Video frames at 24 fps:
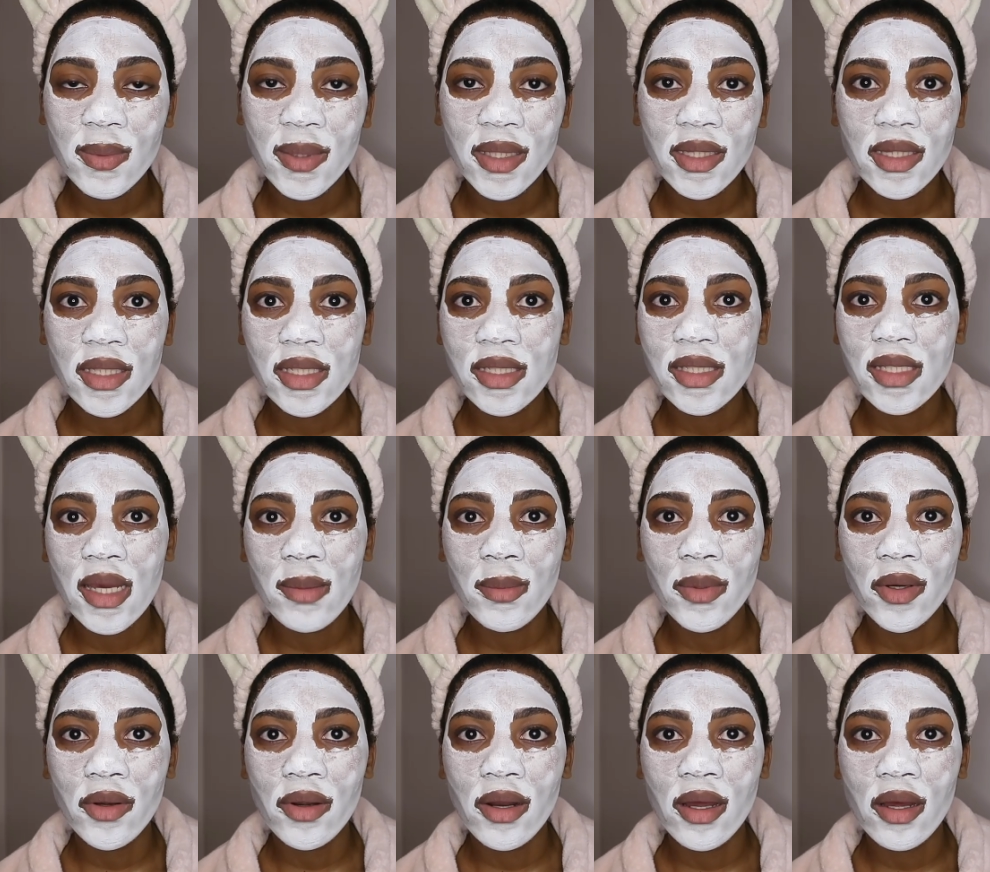But this
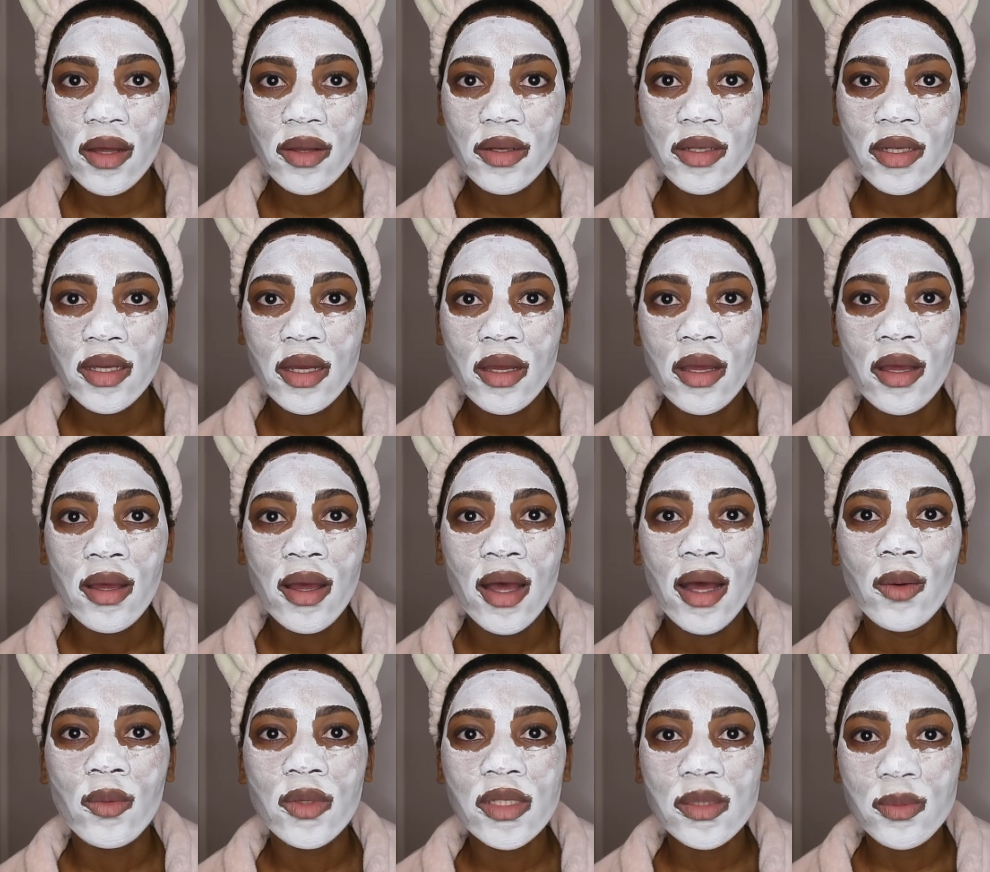time around,
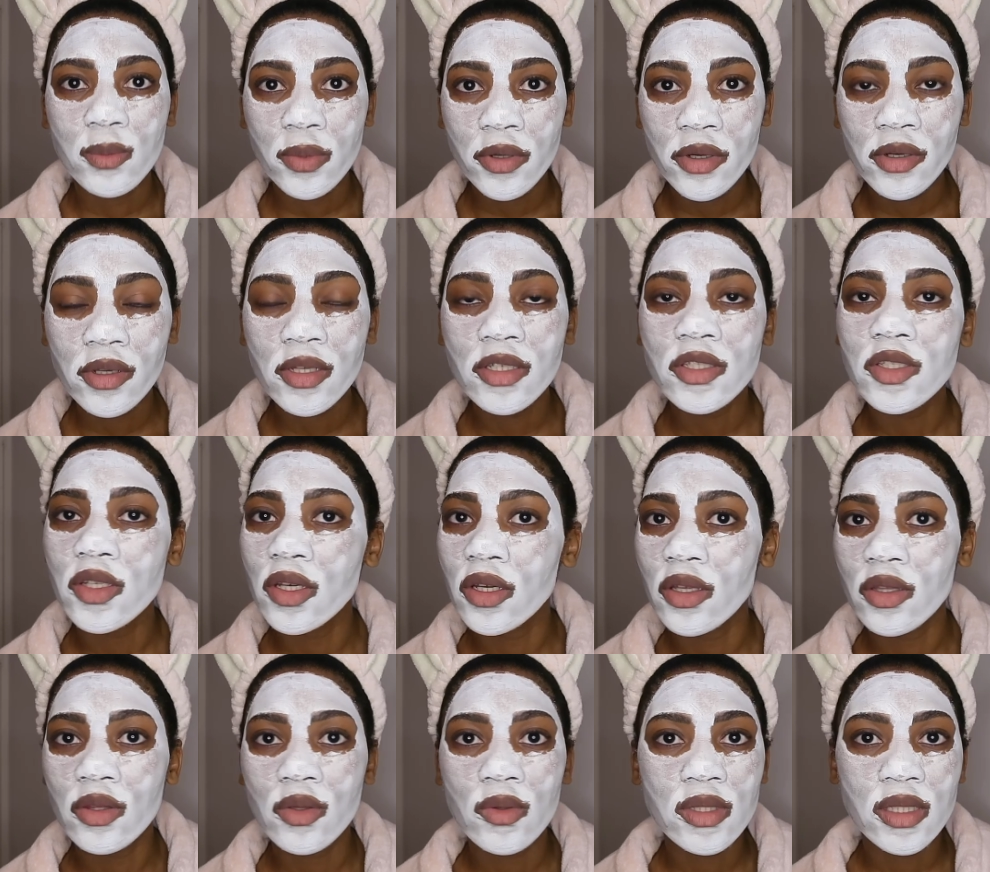I was
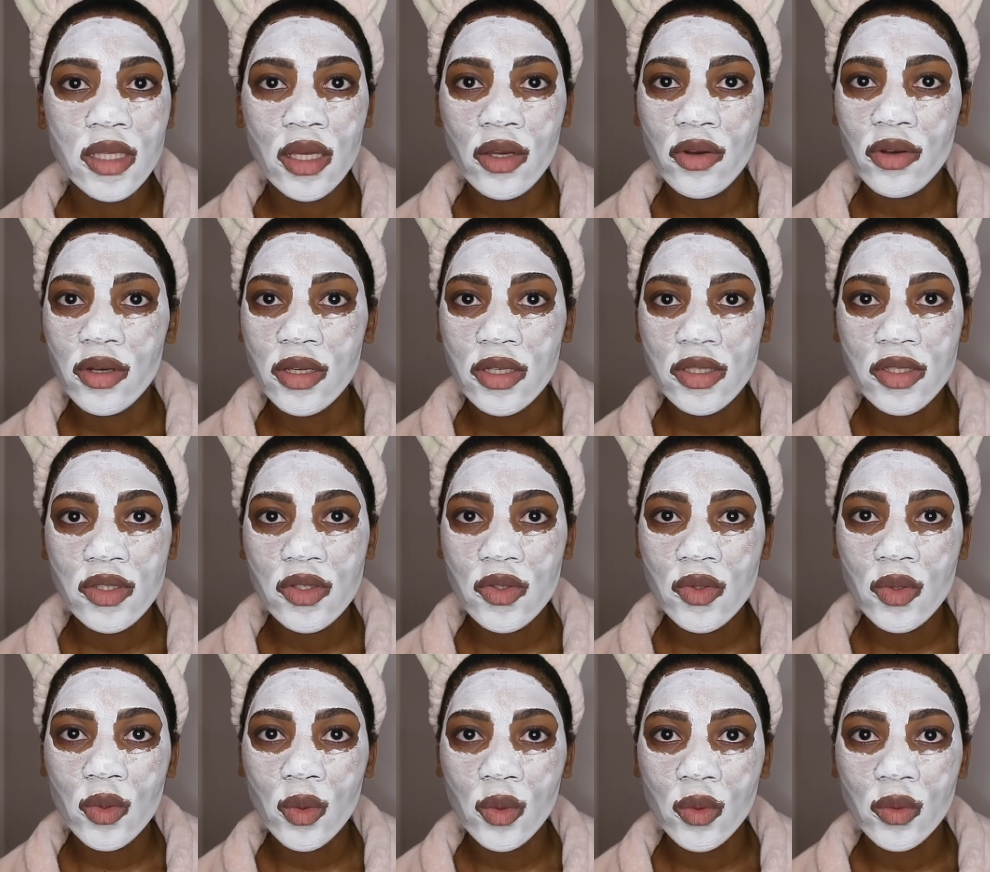purging in those areas
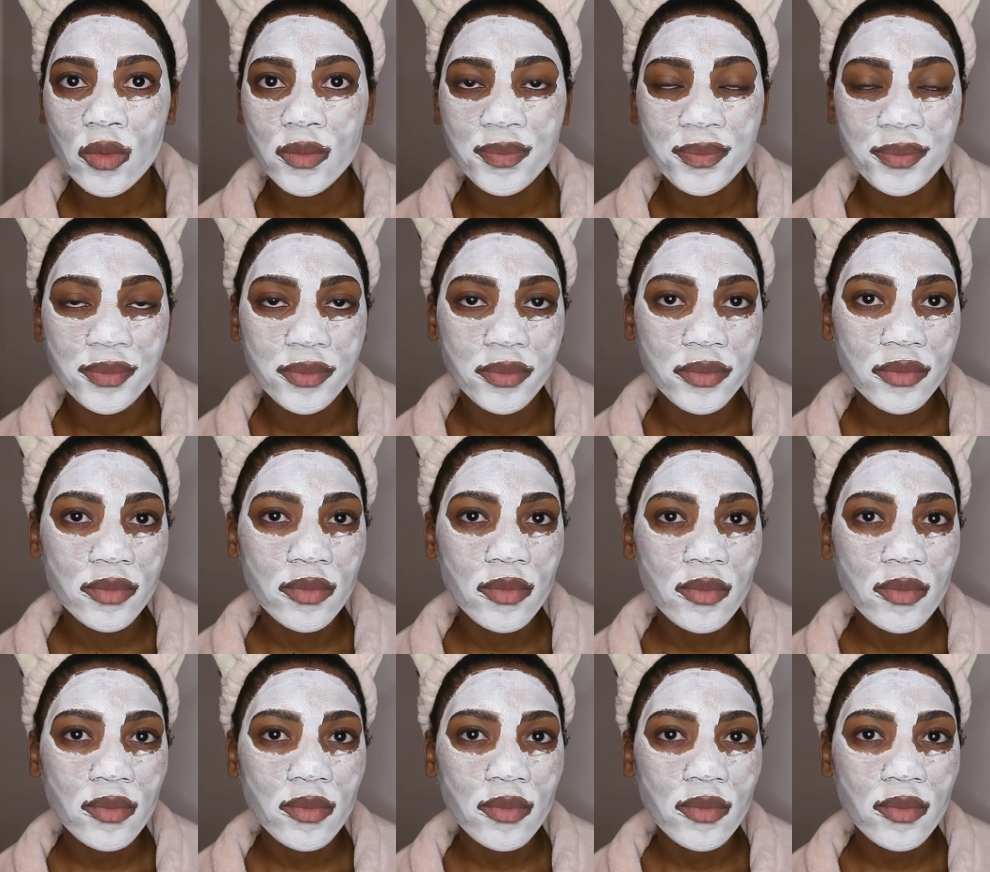too.